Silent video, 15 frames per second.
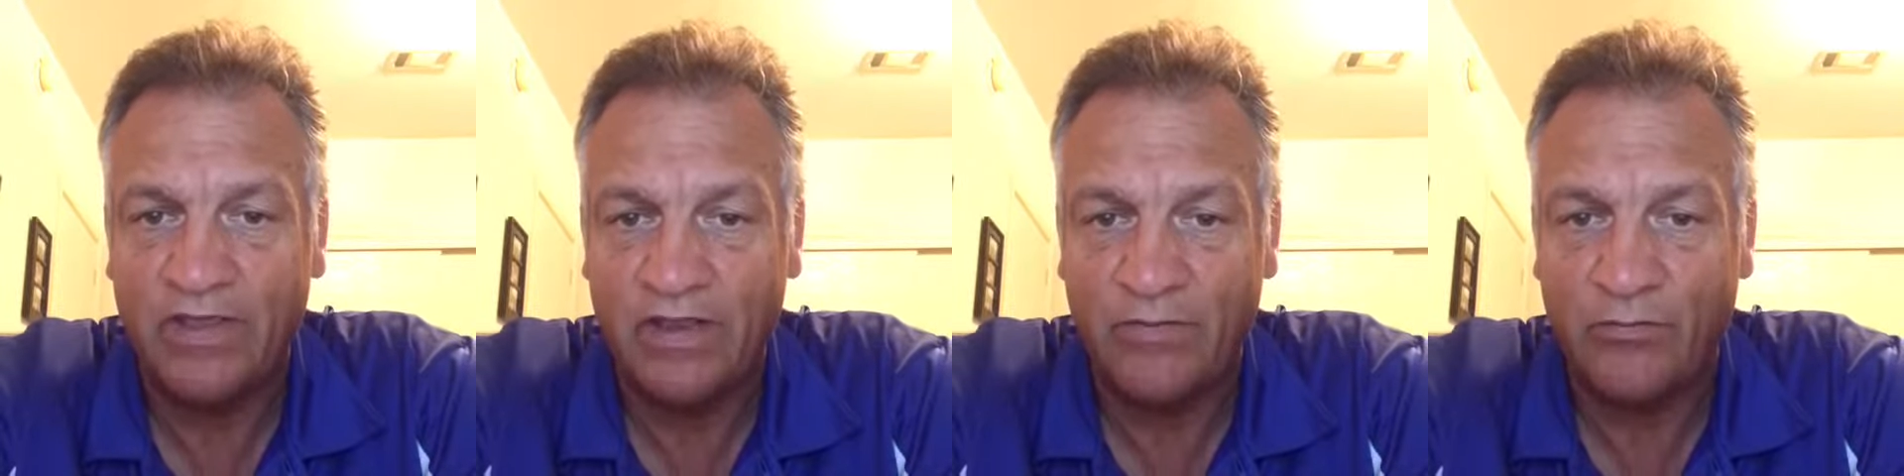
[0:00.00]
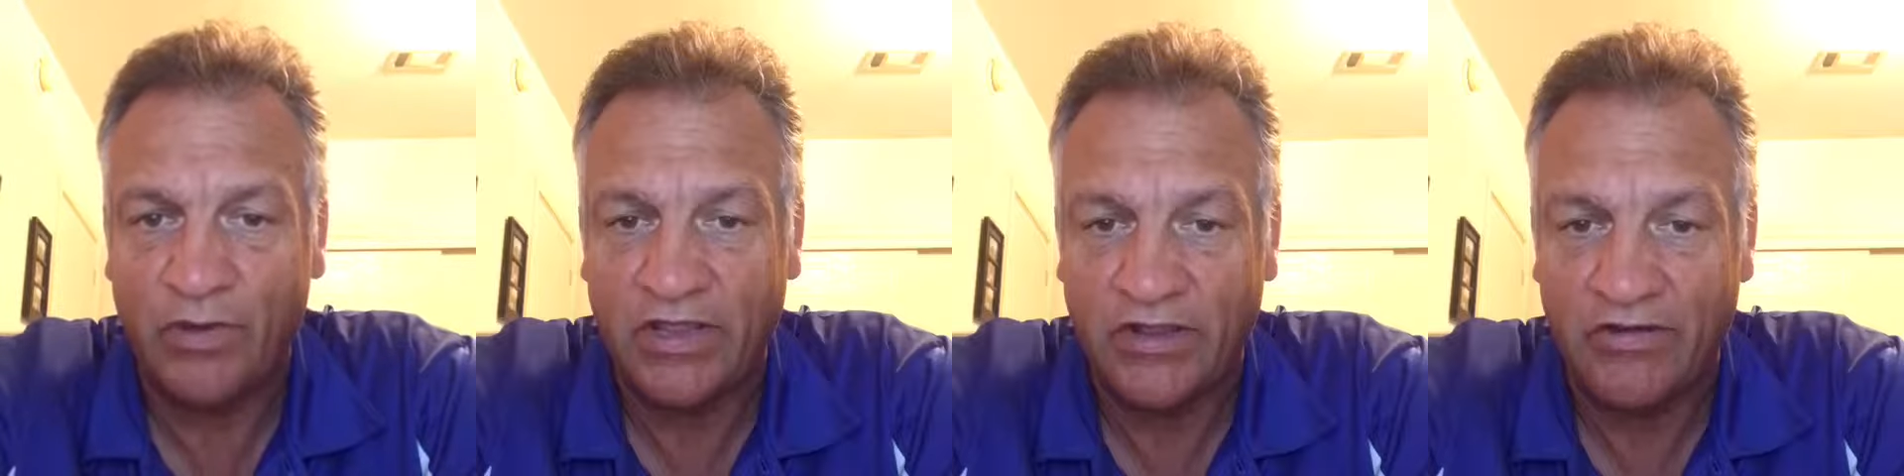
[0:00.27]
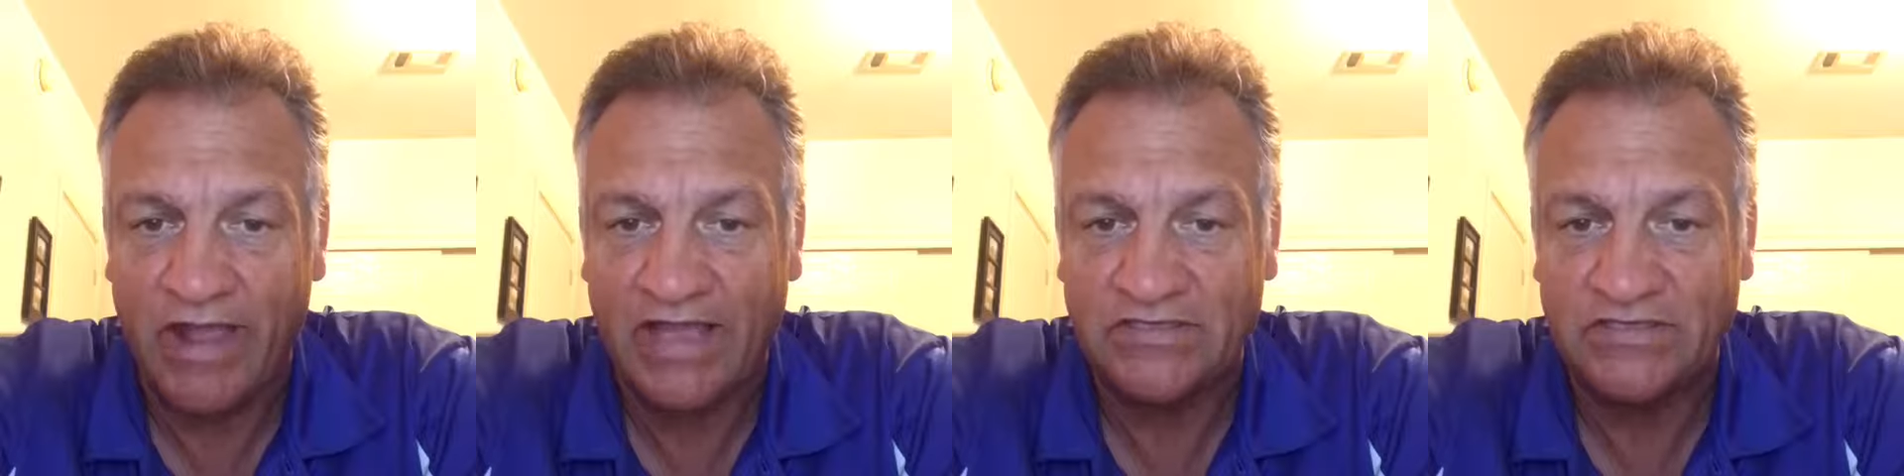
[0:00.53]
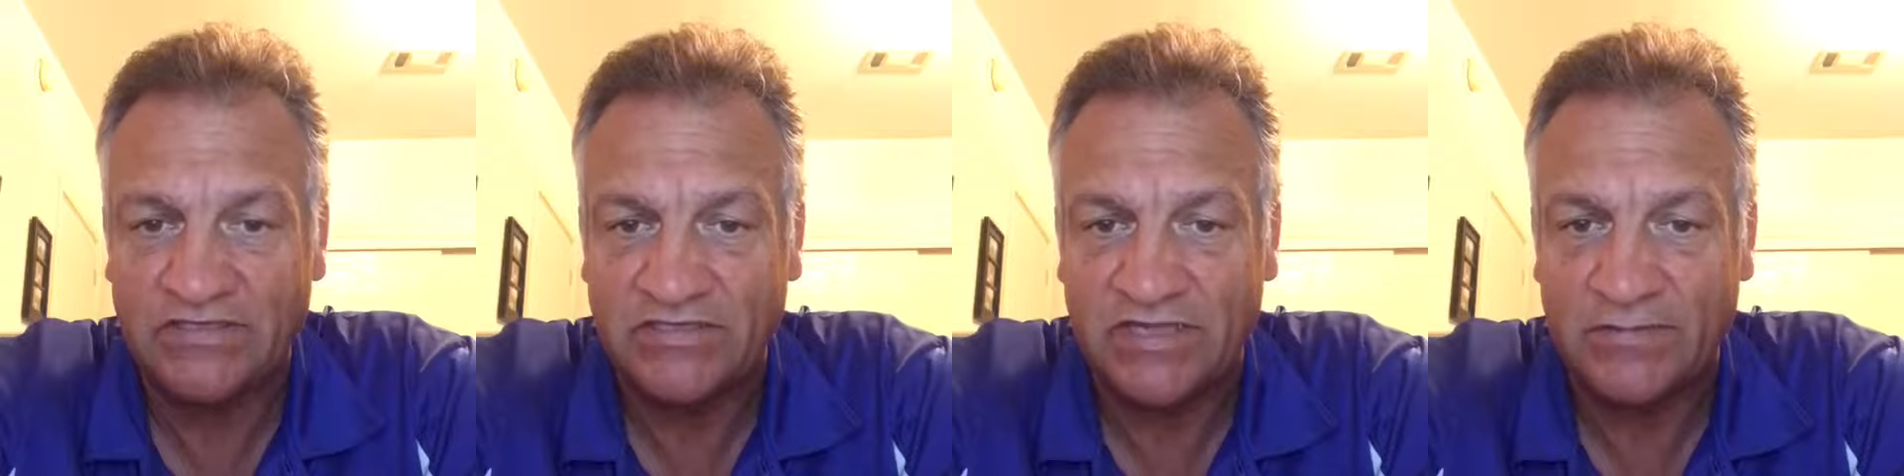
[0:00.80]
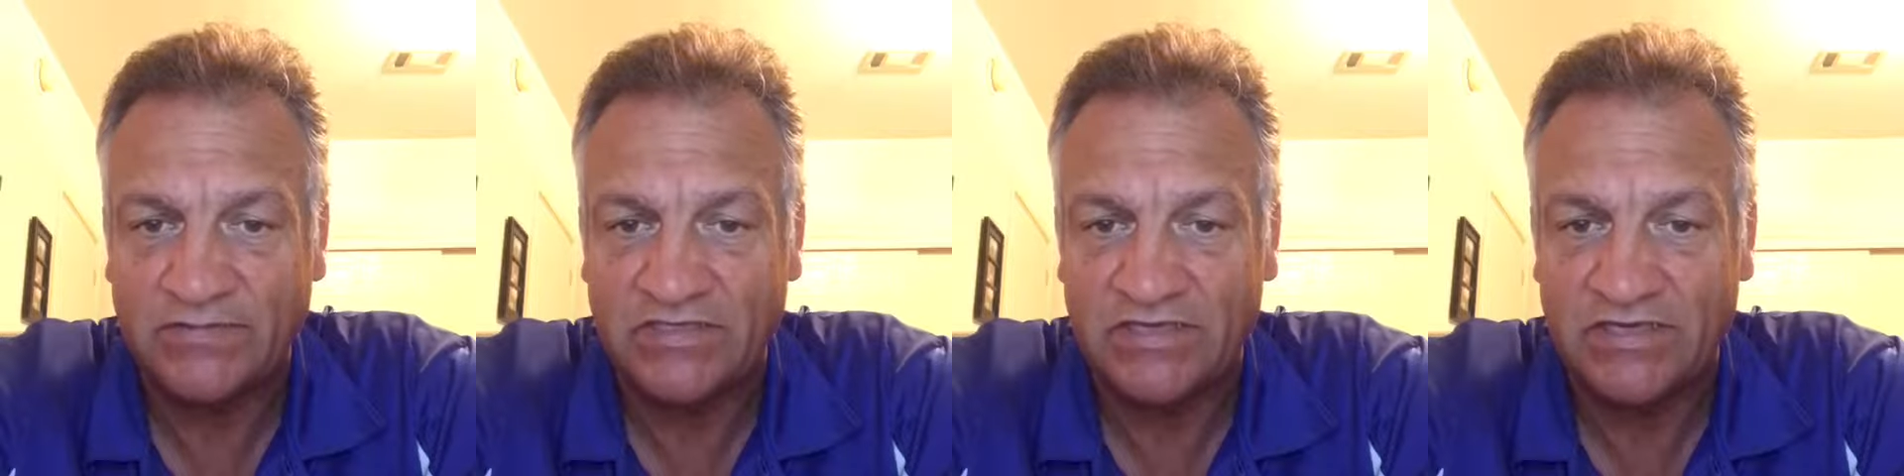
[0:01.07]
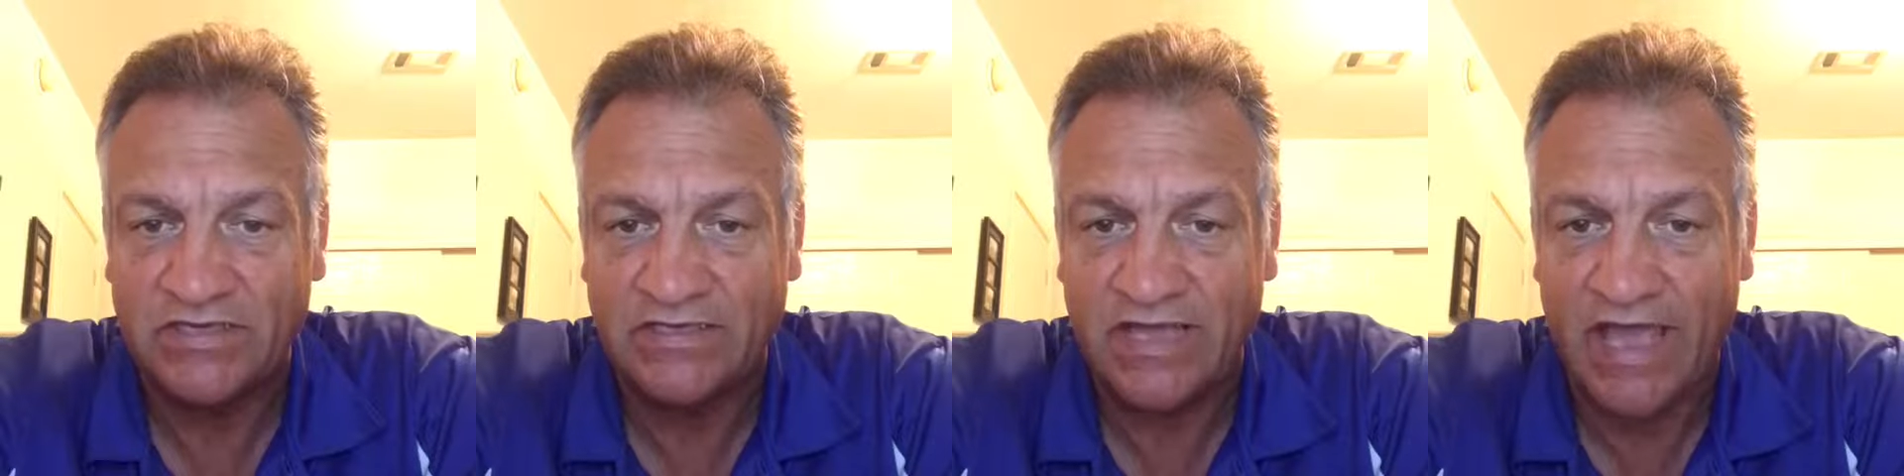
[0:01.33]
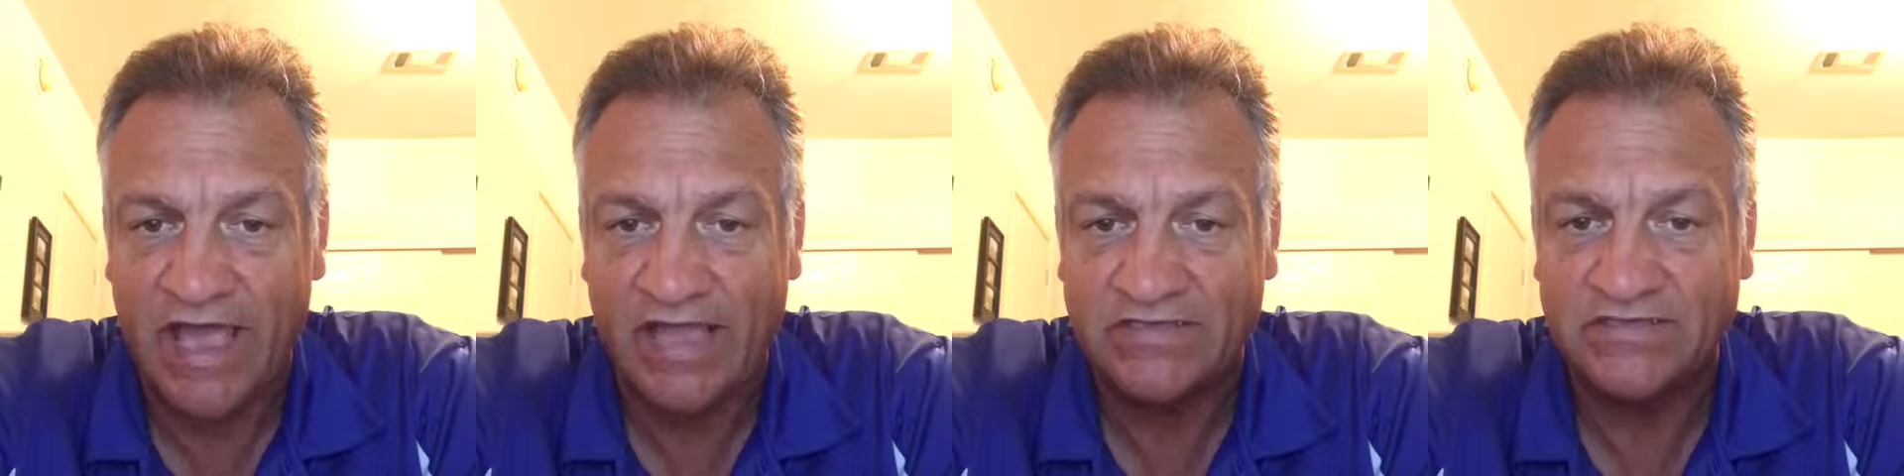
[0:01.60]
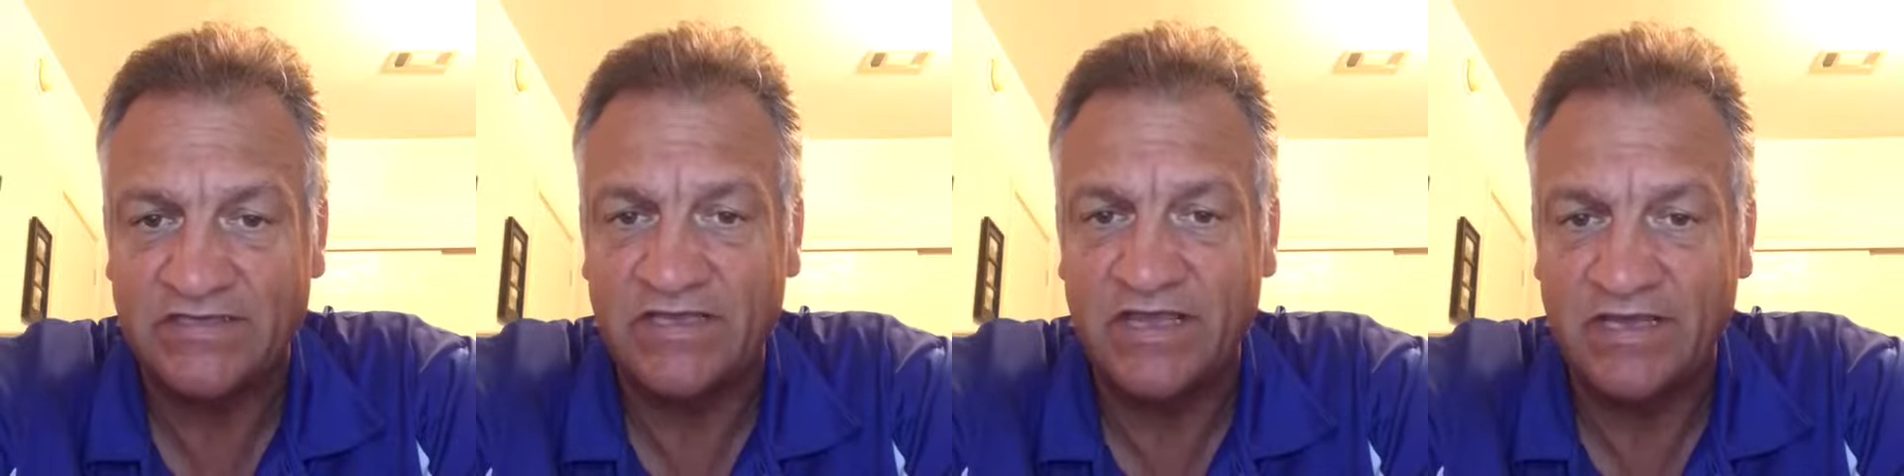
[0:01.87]
and break your action steps into
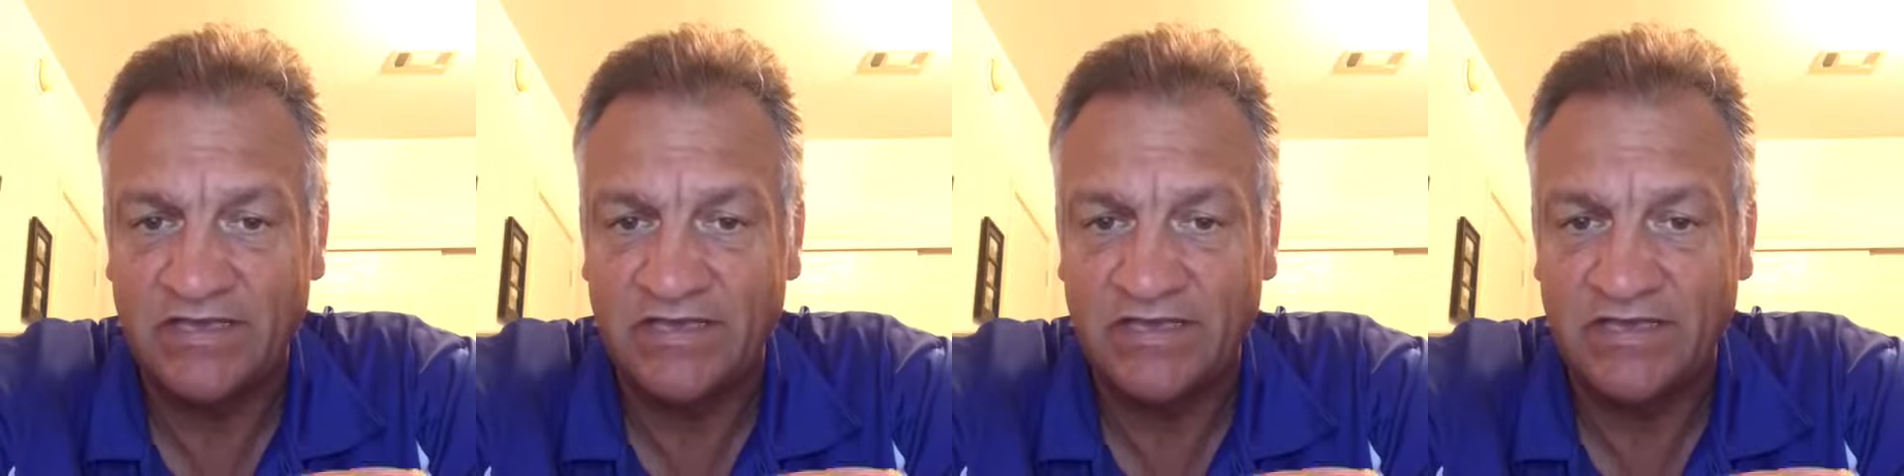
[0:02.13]
tasks.